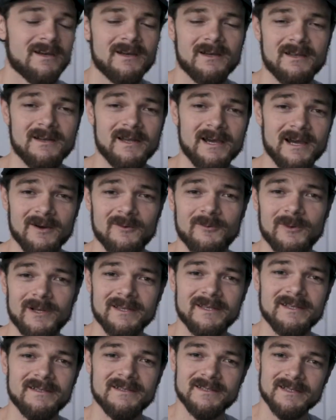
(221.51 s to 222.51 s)
on how
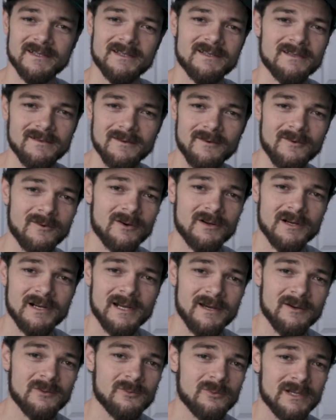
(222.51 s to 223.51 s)
well it did or
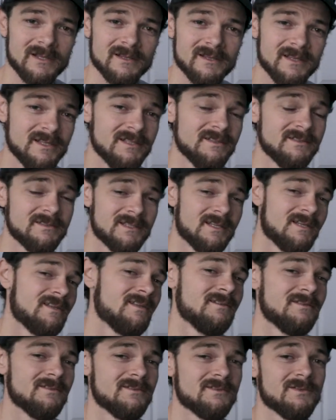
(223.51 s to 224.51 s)
how well it
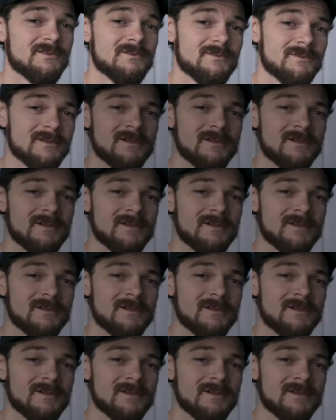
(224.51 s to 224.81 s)
didn't do.